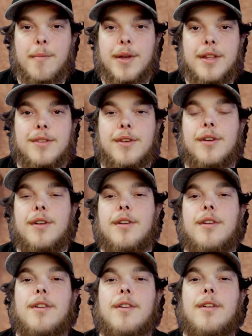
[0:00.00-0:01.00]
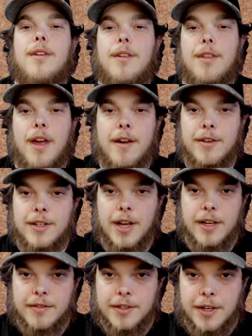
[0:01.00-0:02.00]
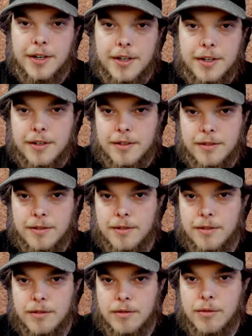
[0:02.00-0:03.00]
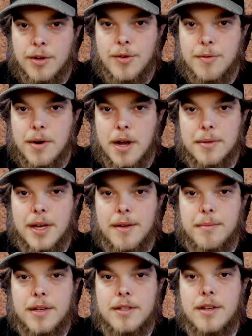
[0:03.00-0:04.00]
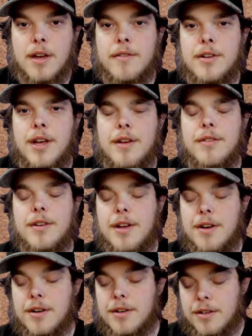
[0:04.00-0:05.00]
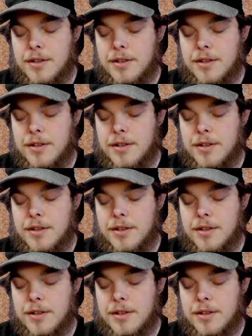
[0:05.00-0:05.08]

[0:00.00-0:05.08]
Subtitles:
pizza every day for dinner, we would probably have pizza every day for dinner.